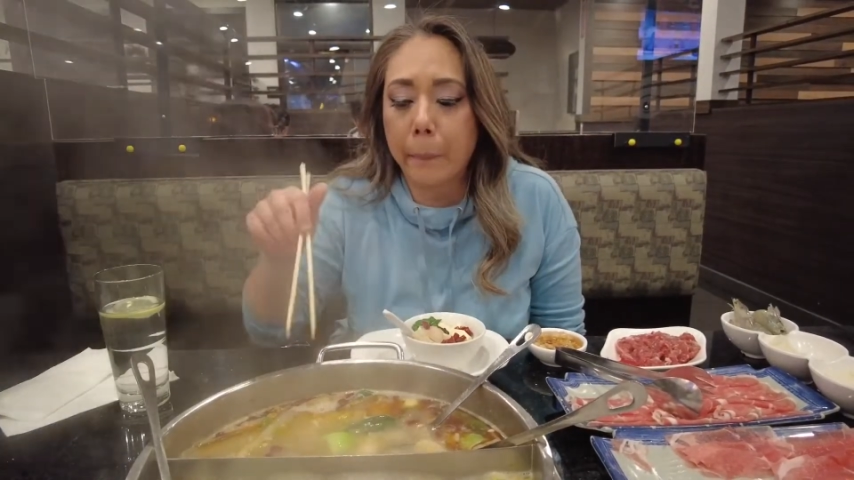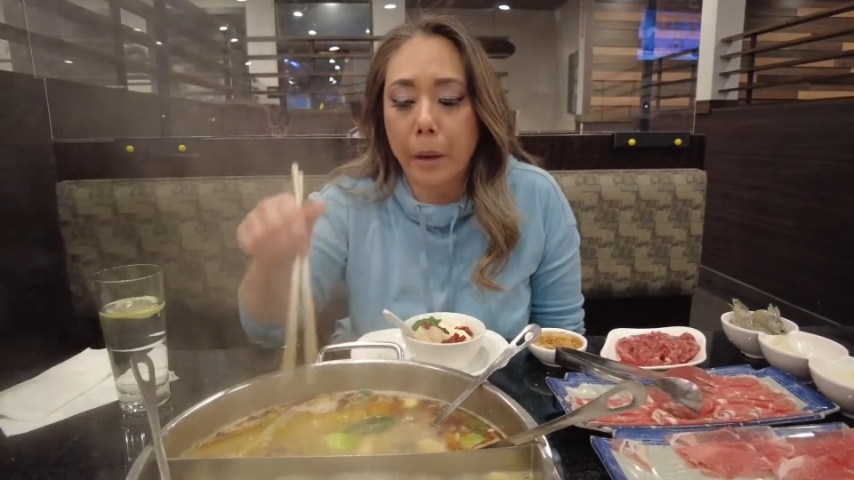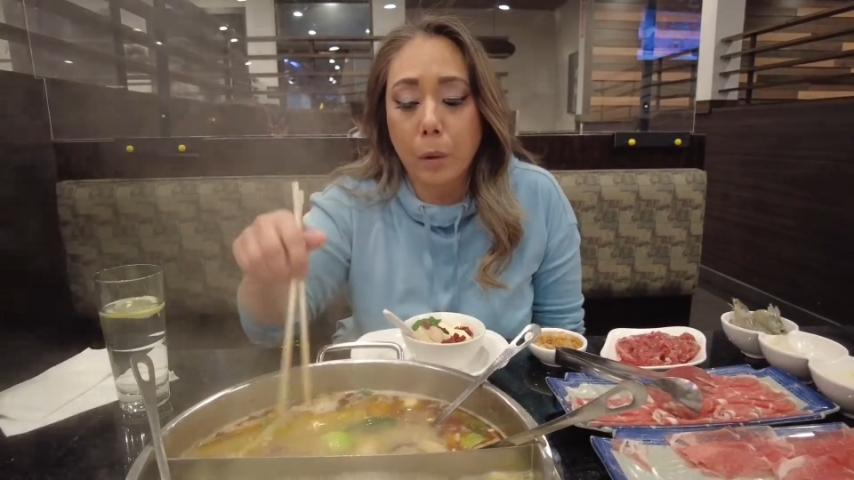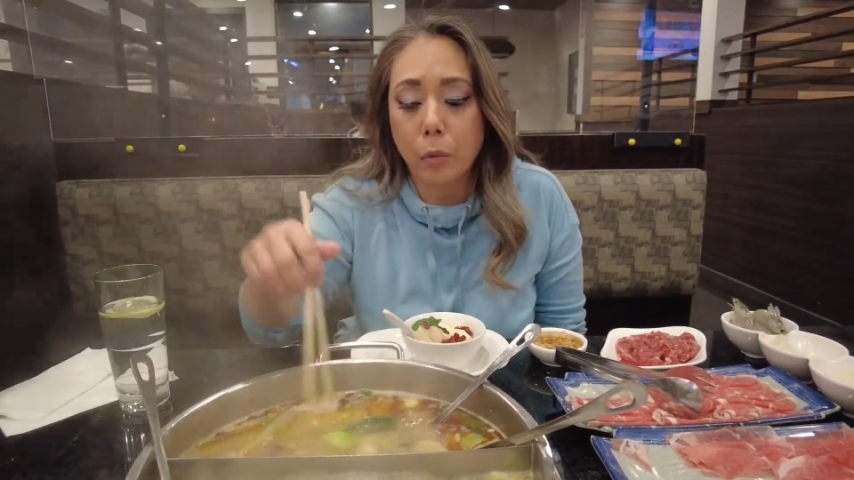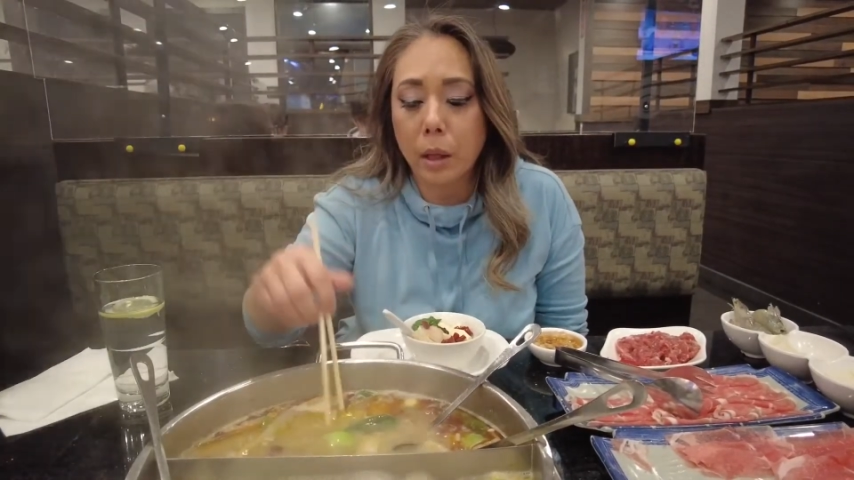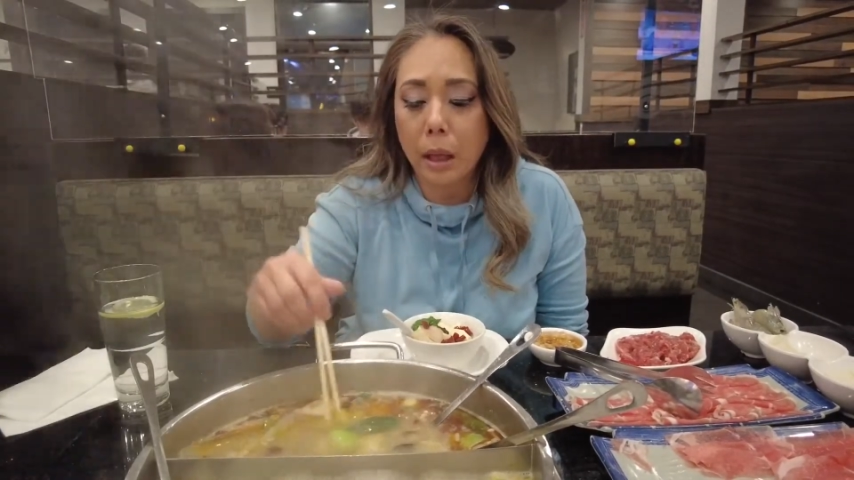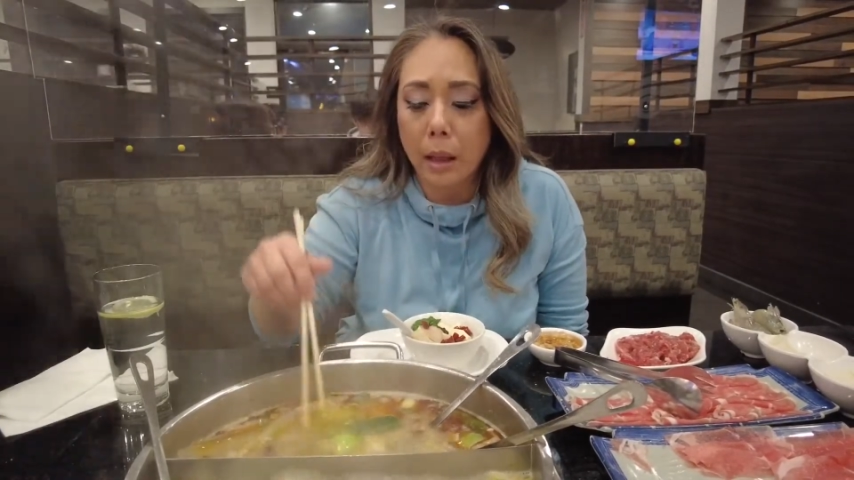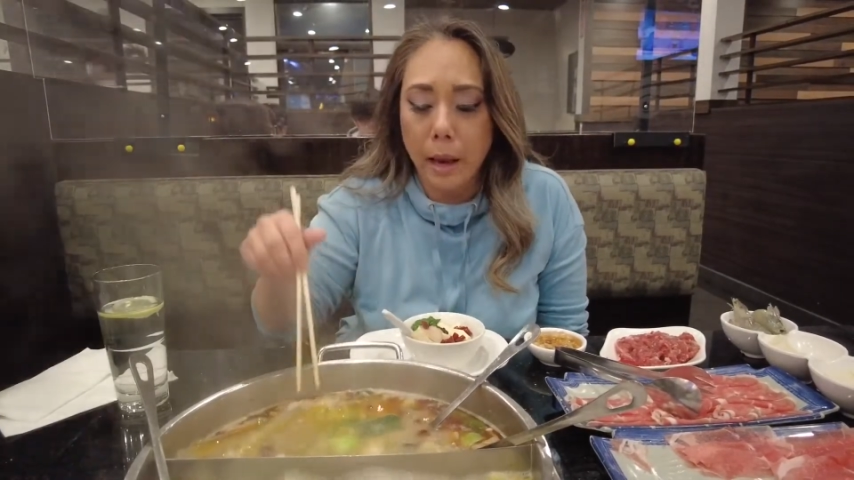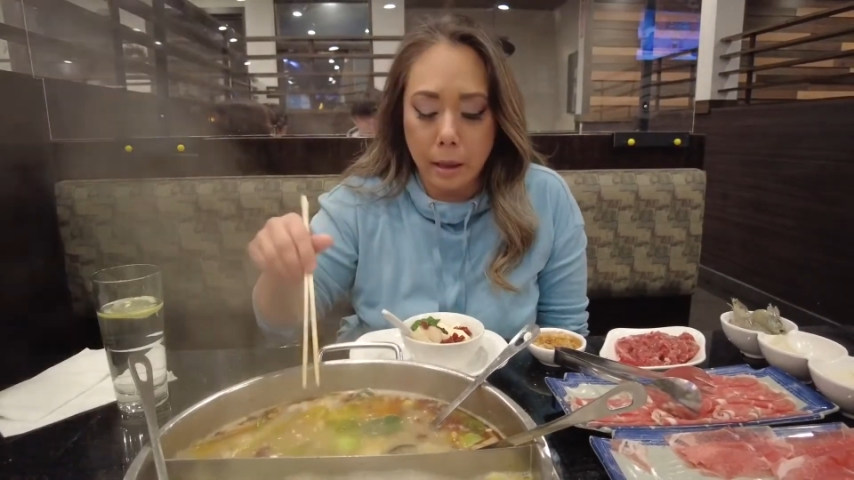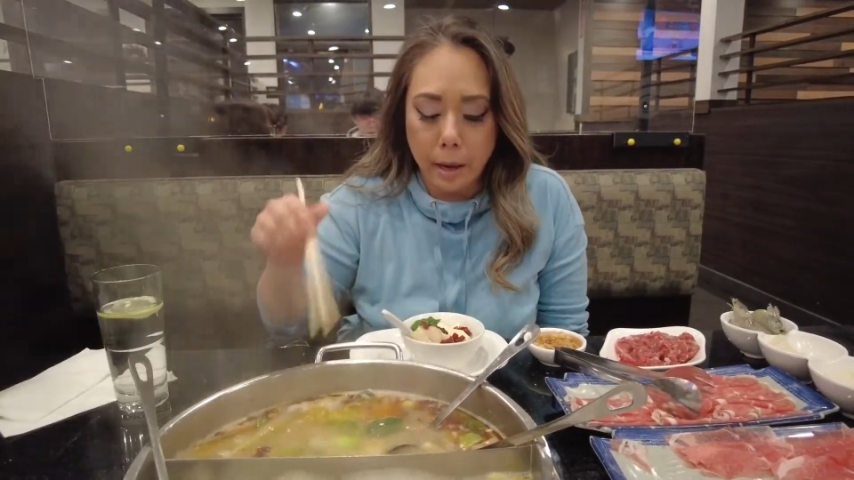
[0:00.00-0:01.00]
But I really
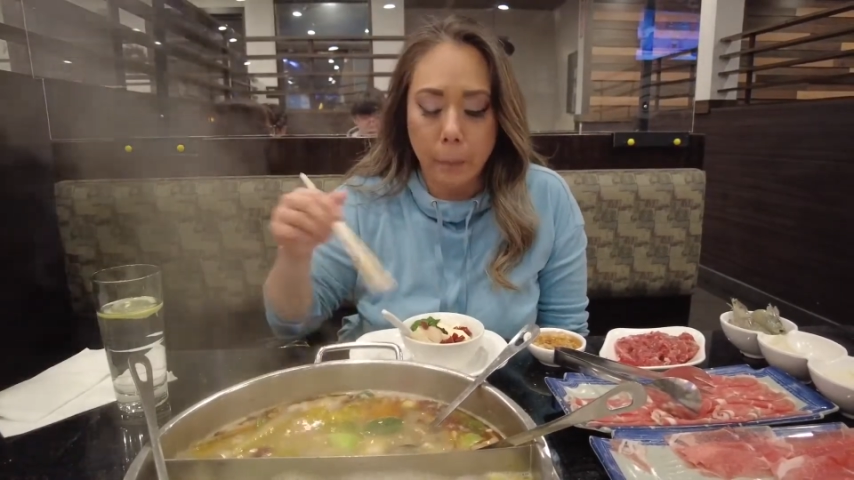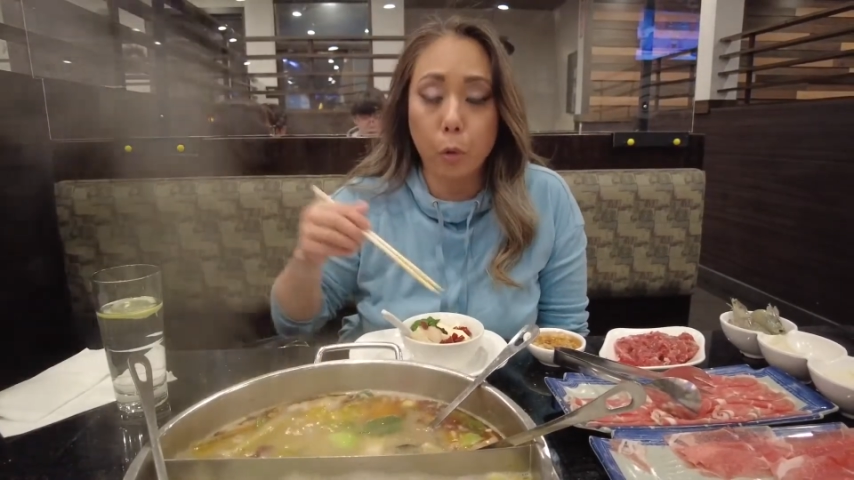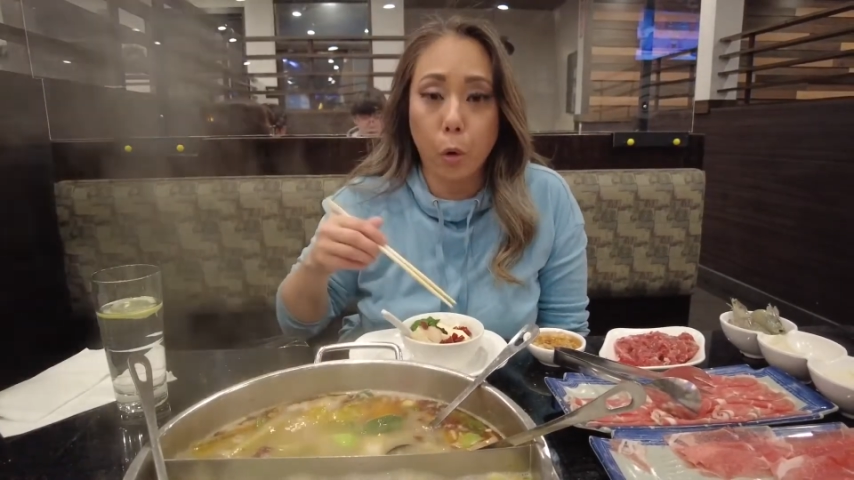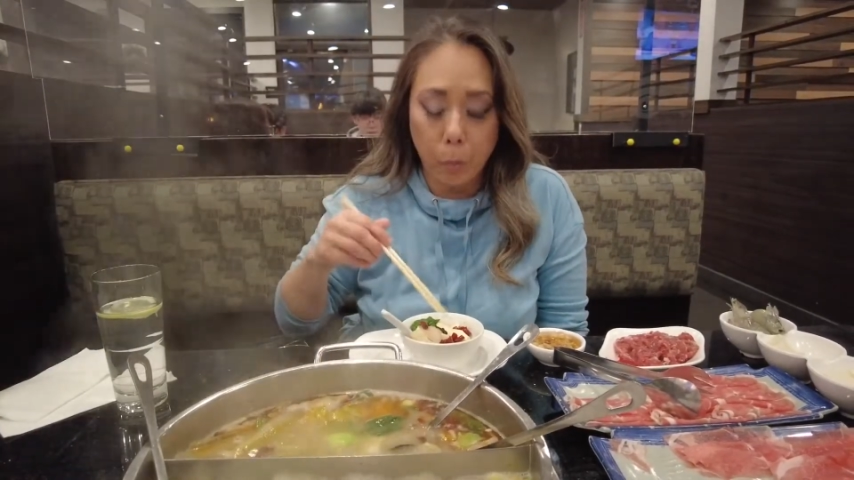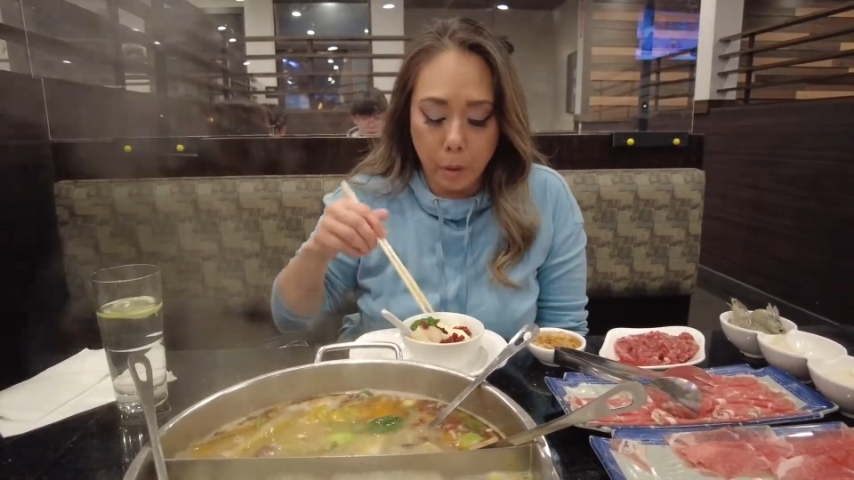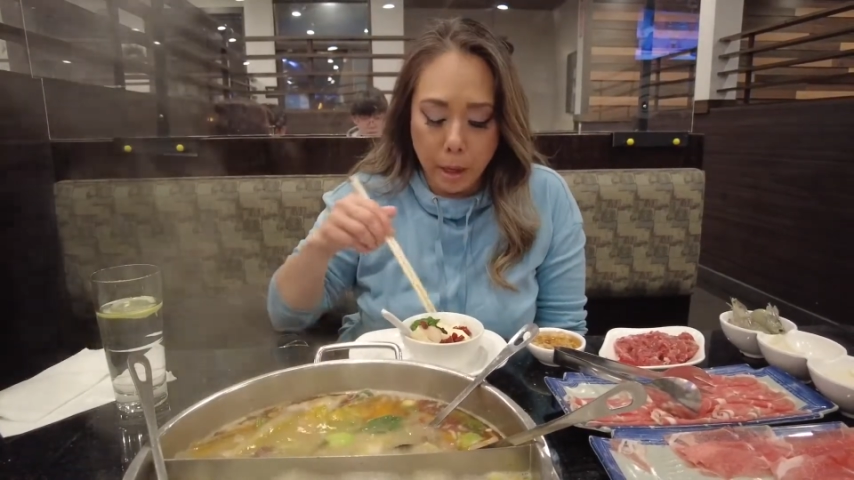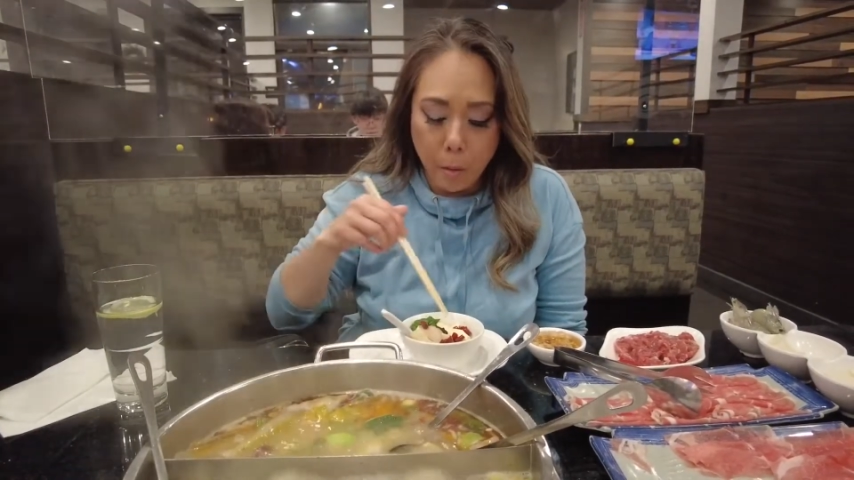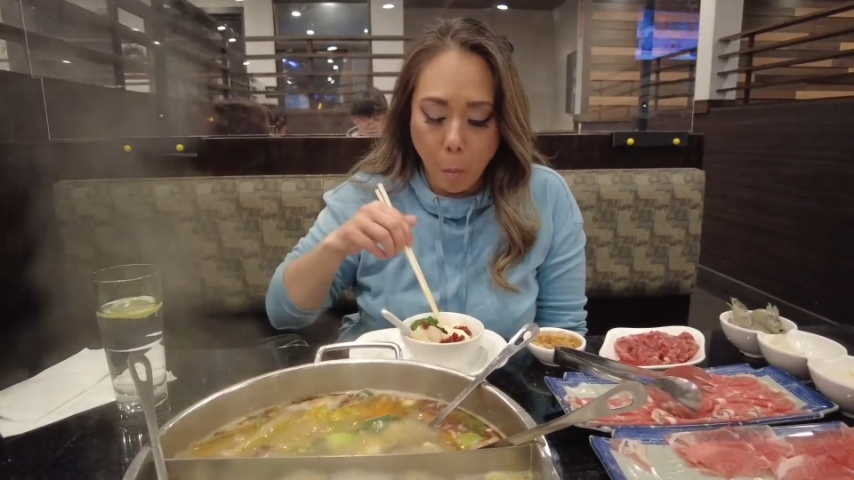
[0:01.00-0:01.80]
like lamb normally.